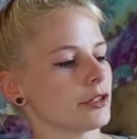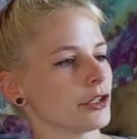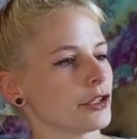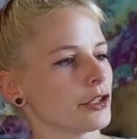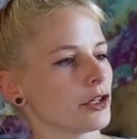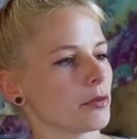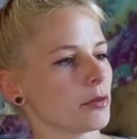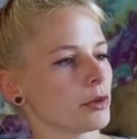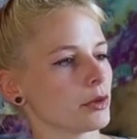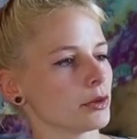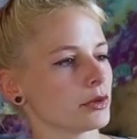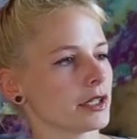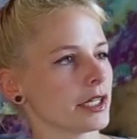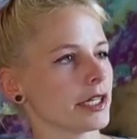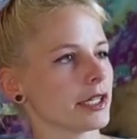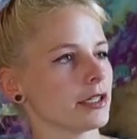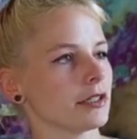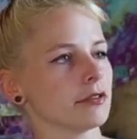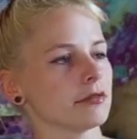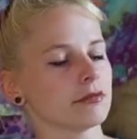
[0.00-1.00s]
You're going to pull
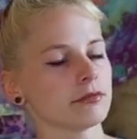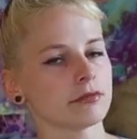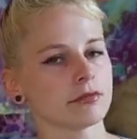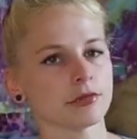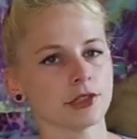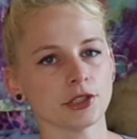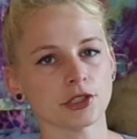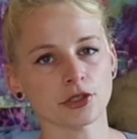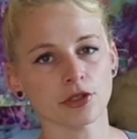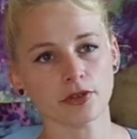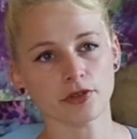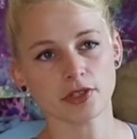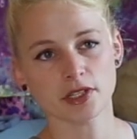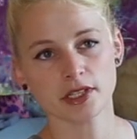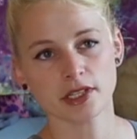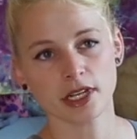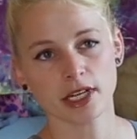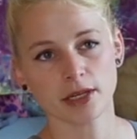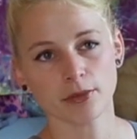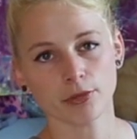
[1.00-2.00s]
down, you still have the
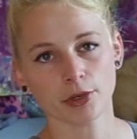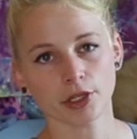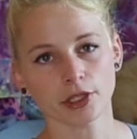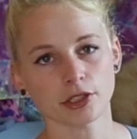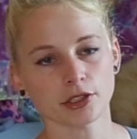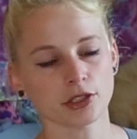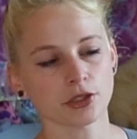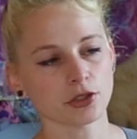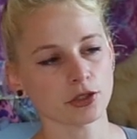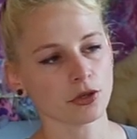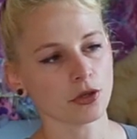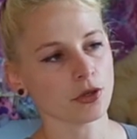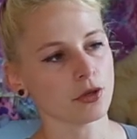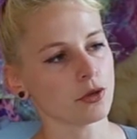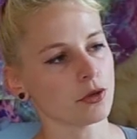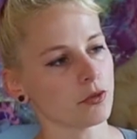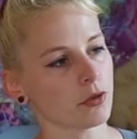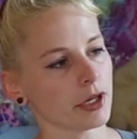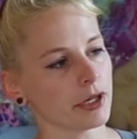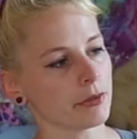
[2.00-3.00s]
same brightness
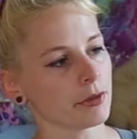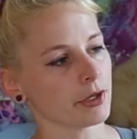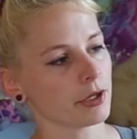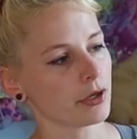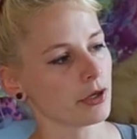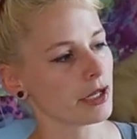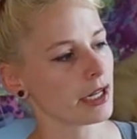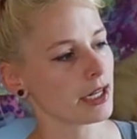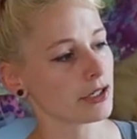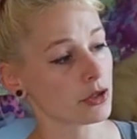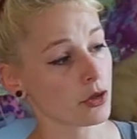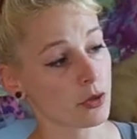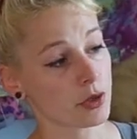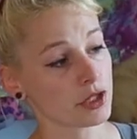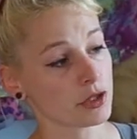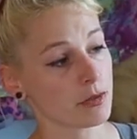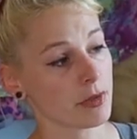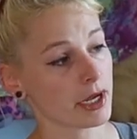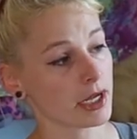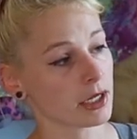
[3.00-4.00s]
control right where it has
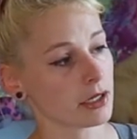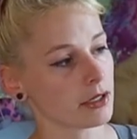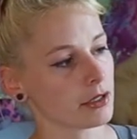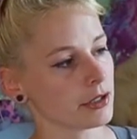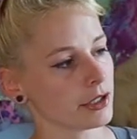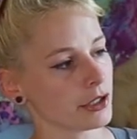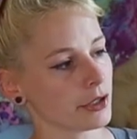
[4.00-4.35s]
always been.